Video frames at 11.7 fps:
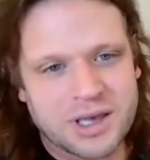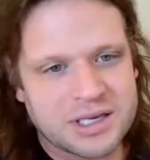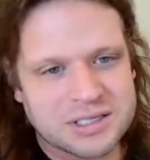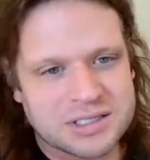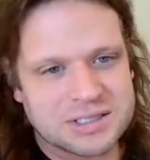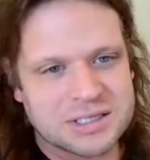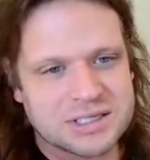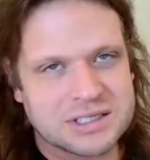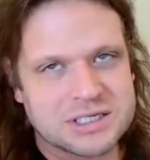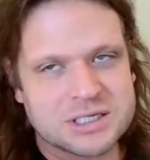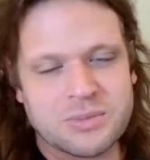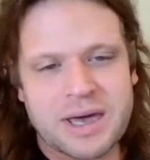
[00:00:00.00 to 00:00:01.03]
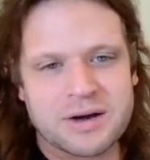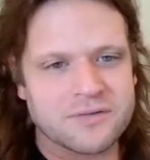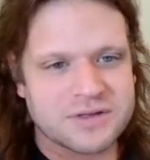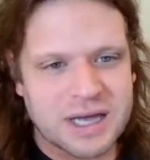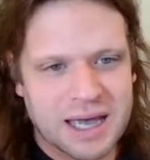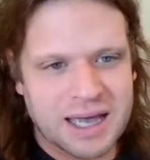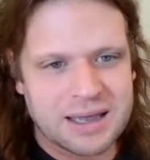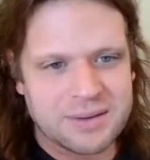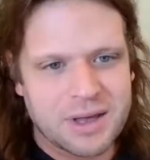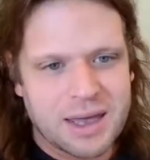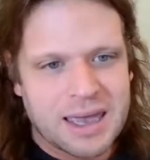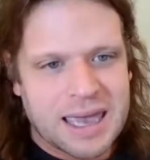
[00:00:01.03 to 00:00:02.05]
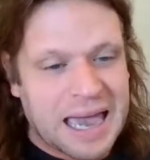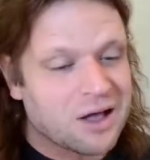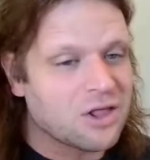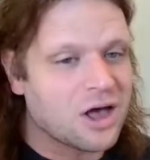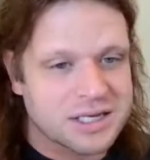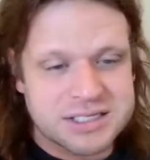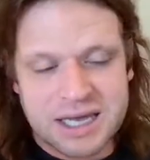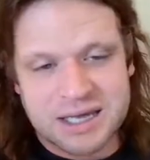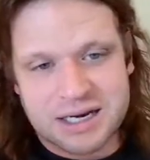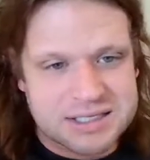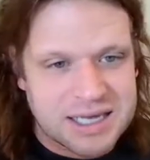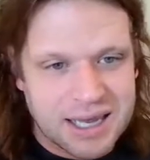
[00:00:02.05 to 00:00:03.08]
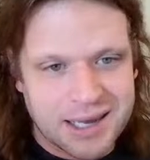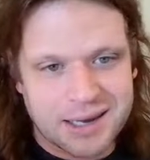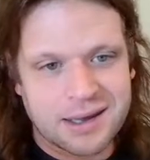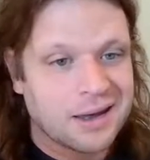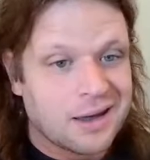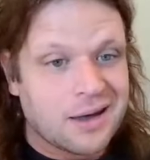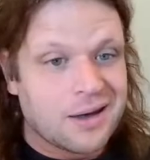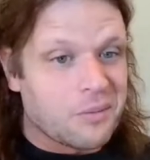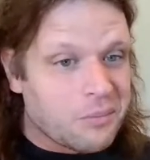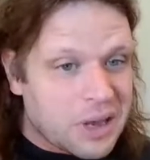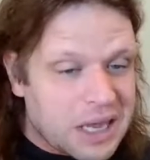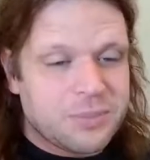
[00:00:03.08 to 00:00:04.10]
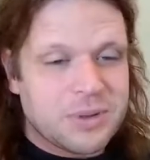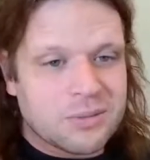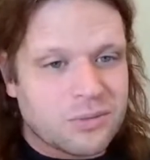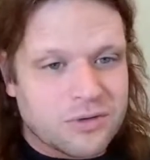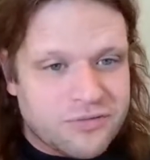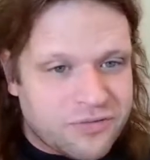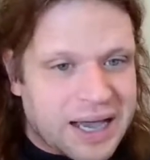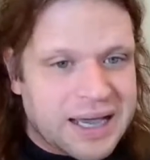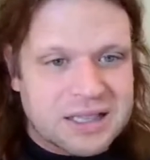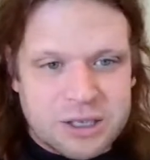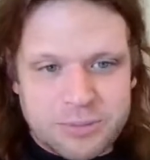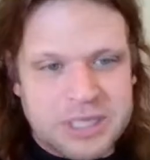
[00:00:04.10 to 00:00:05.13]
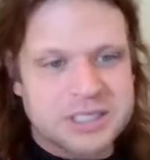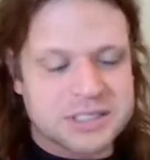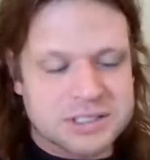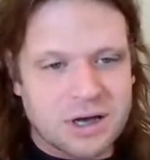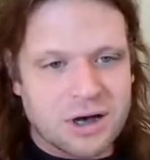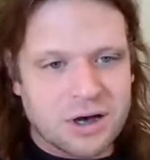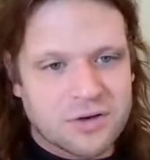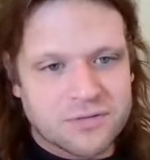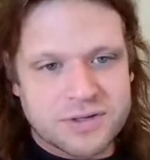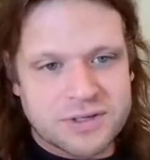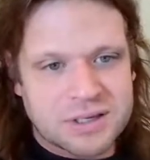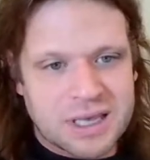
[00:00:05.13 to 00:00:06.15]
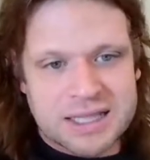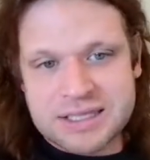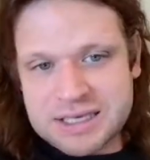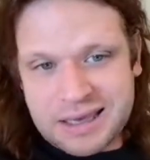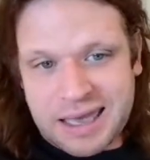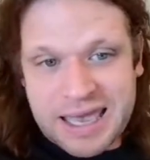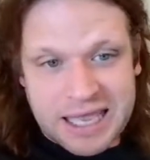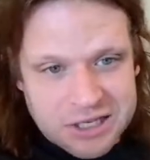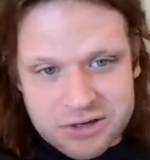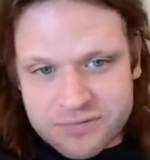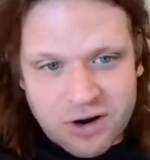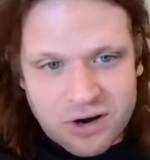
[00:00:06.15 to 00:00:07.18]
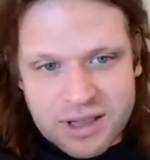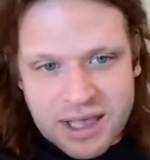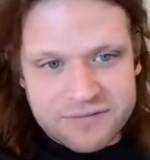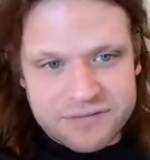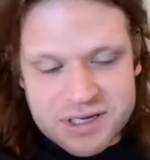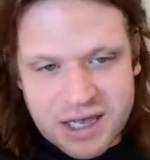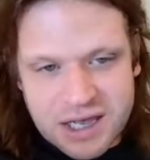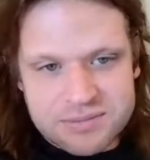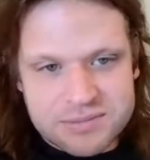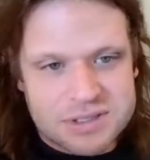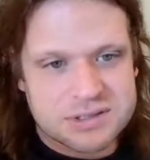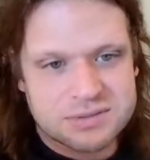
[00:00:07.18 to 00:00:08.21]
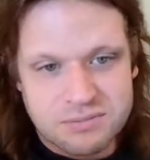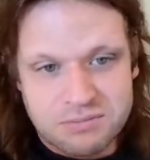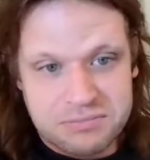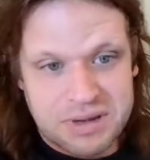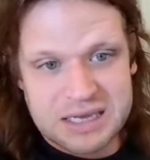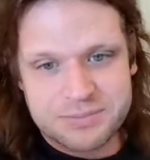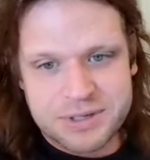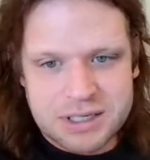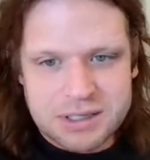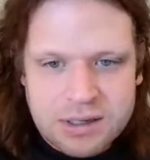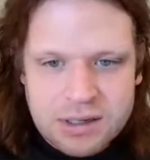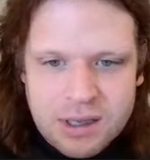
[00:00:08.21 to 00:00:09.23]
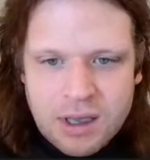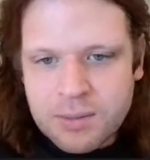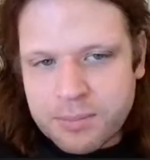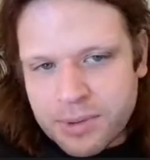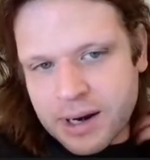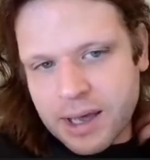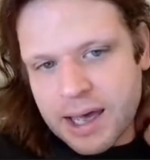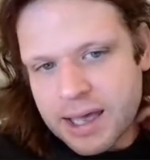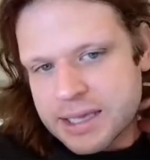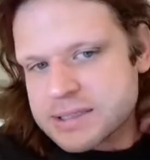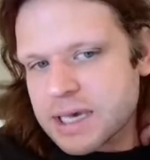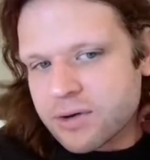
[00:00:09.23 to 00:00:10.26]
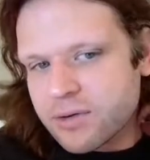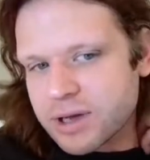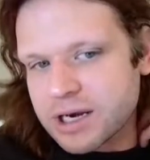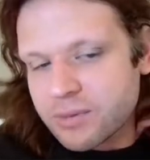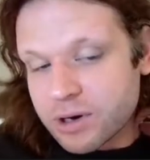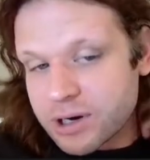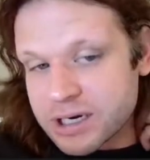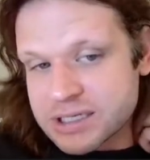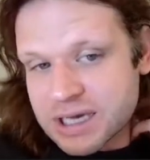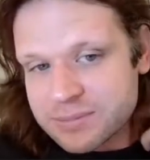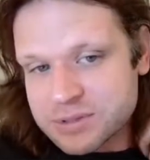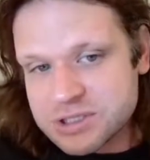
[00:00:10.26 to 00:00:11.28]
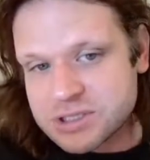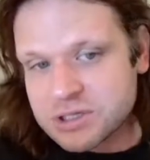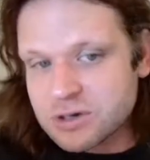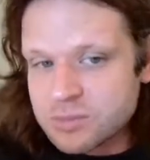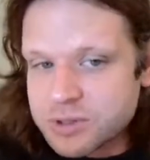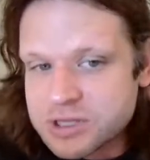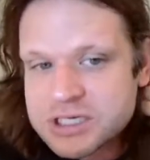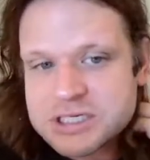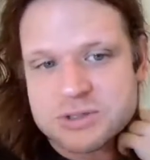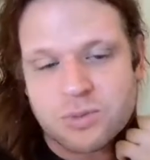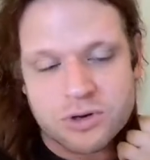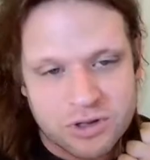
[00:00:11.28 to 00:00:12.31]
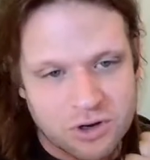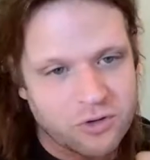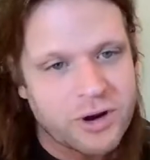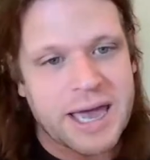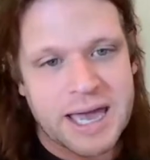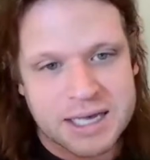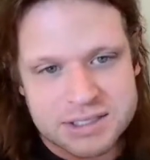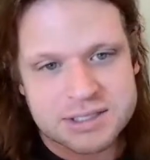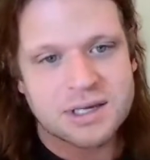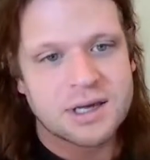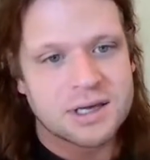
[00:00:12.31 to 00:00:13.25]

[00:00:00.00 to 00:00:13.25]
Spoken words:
It's just a matter of time. How long is that going to take? Maybe it will finally be dissolved at the end of our lifetimes. Maybe, but it's not going anywhere anytime soon. But this is where the cracks.